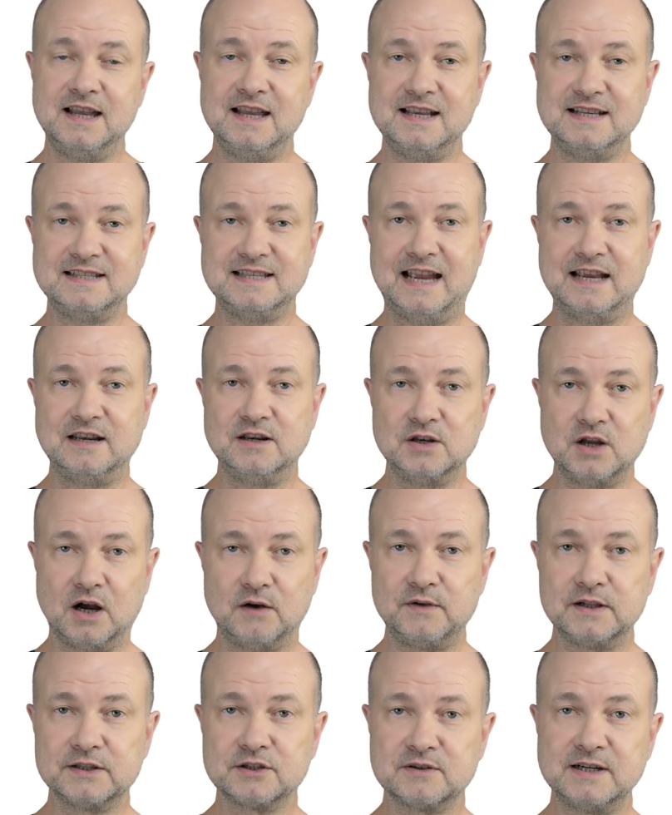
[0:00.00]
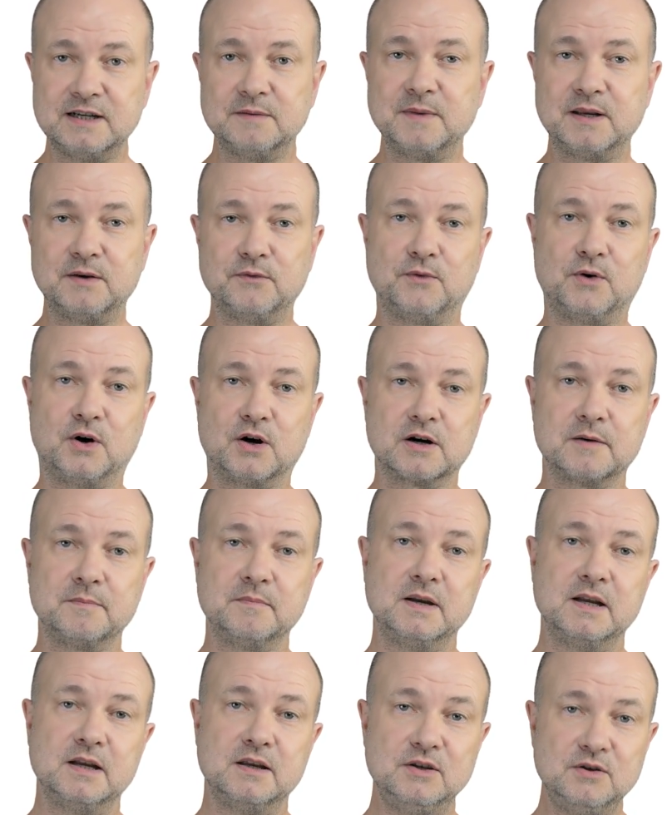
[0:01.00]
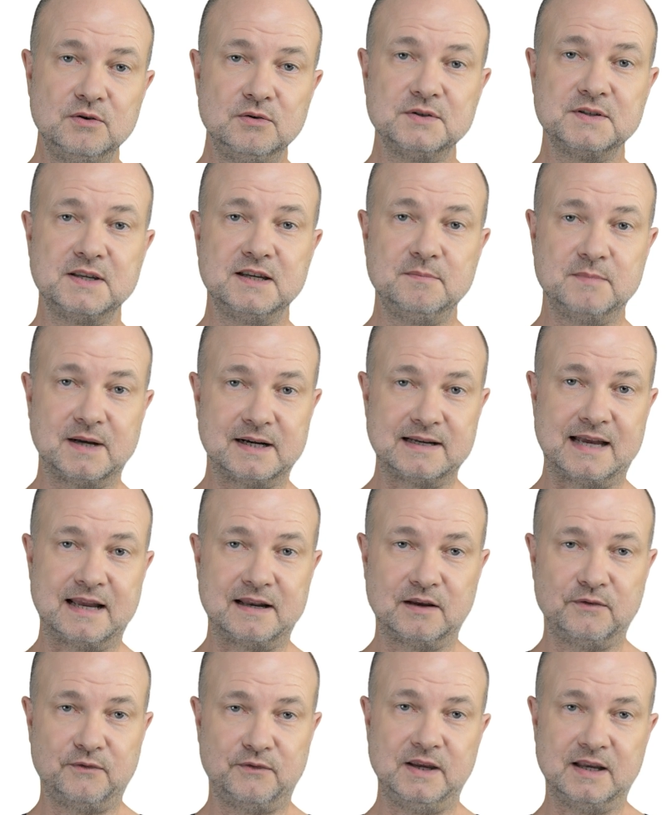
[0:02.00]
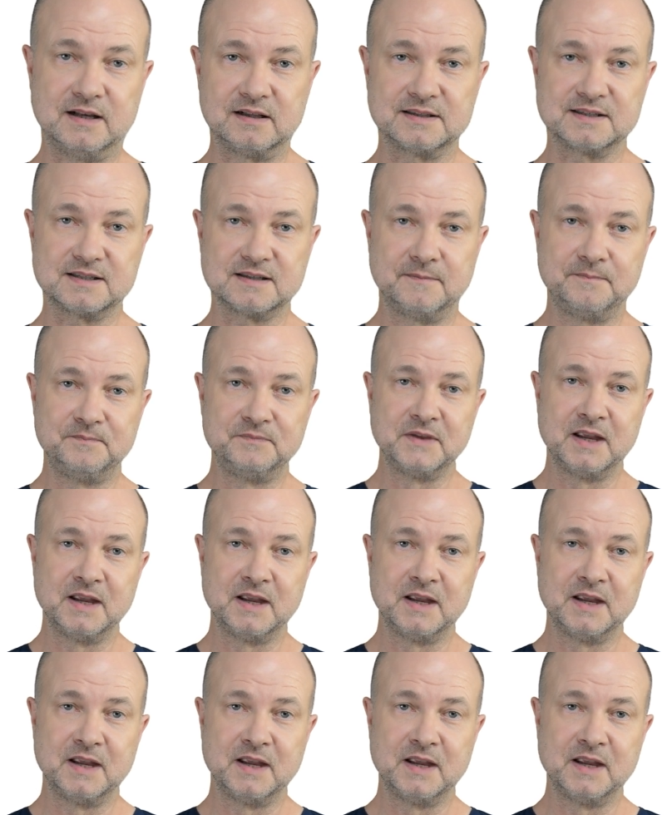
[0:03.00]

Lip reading: is a novel treatment form using magnetic fields.